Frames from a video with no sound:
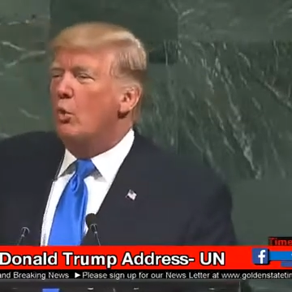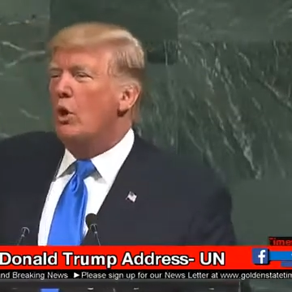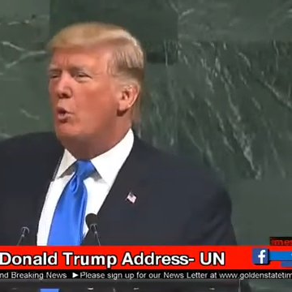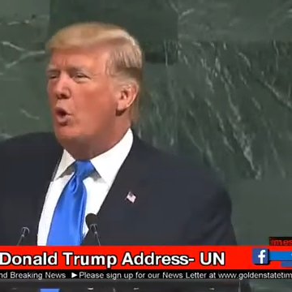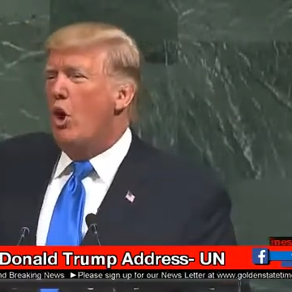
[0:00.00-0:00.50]

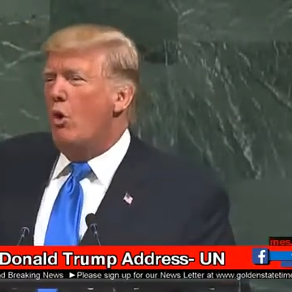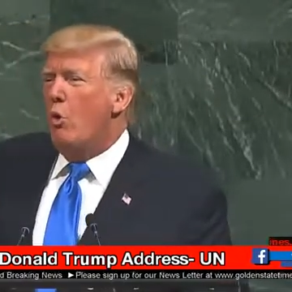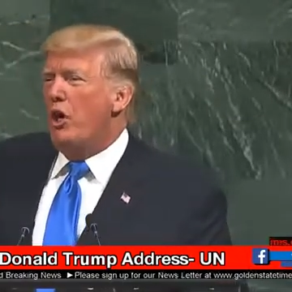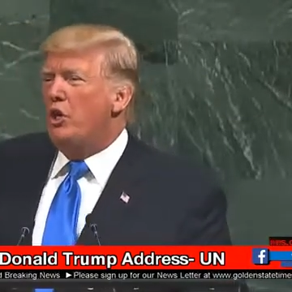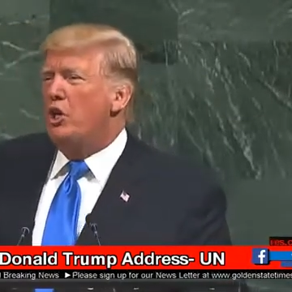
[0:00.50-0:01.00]
We were
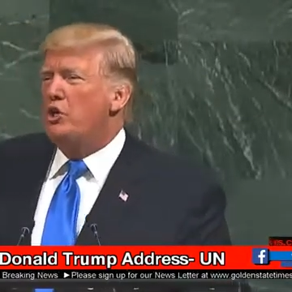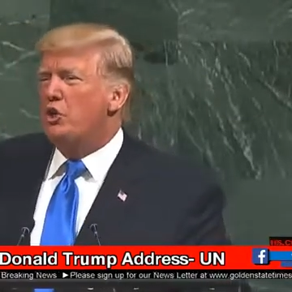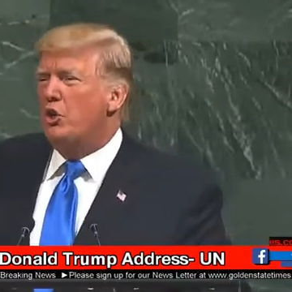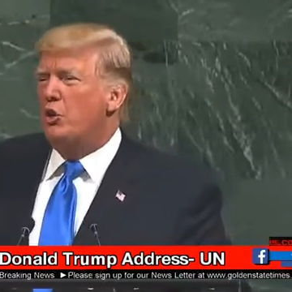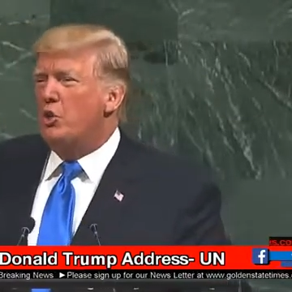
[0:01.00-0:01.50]
all
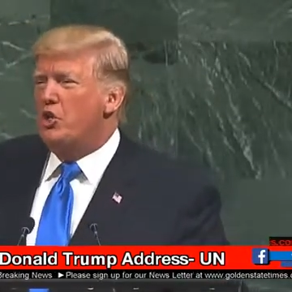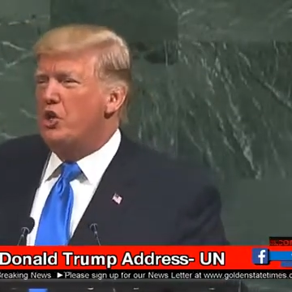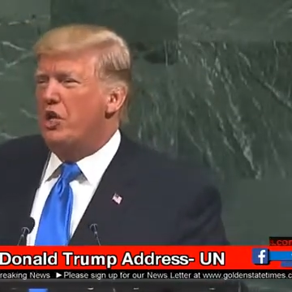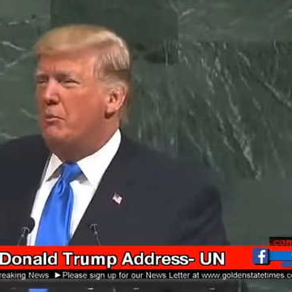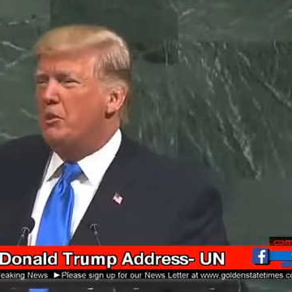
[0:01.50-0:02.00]
witness to the
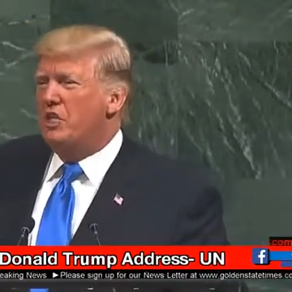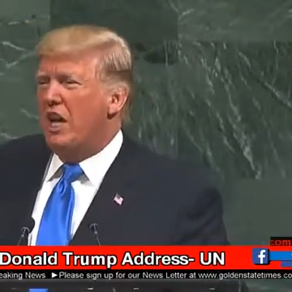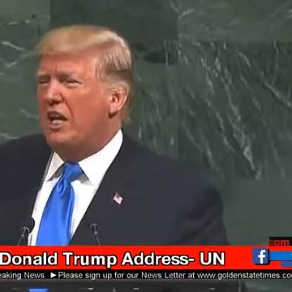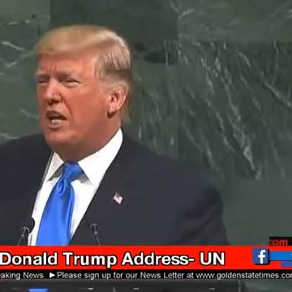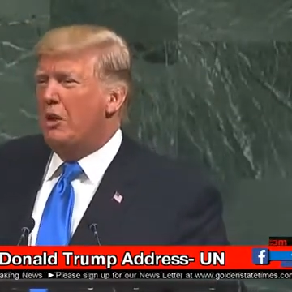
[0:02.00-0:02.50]
regime's
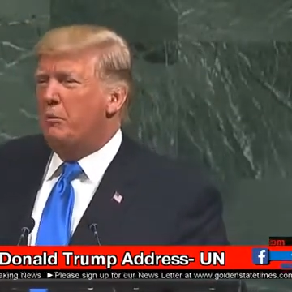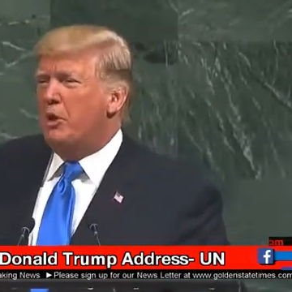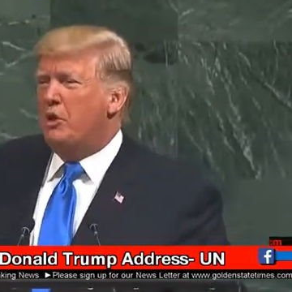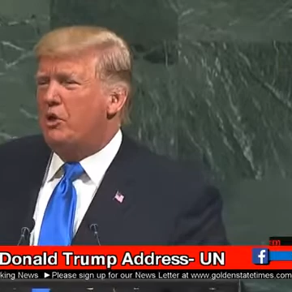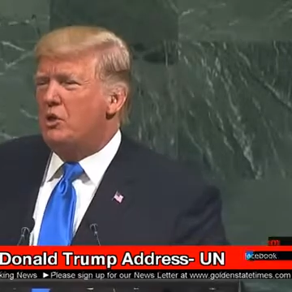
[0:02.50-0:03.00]
deadly
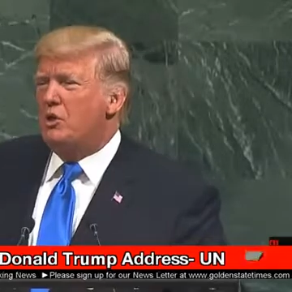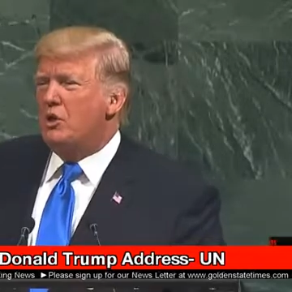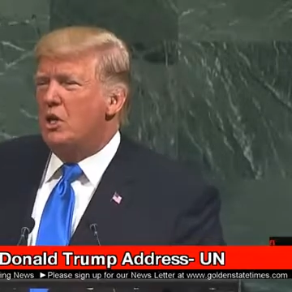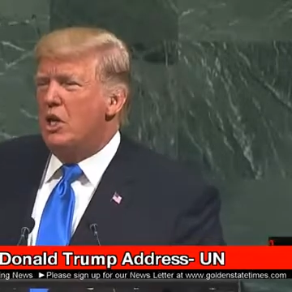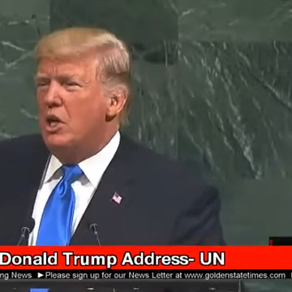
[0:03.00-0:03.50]
abuse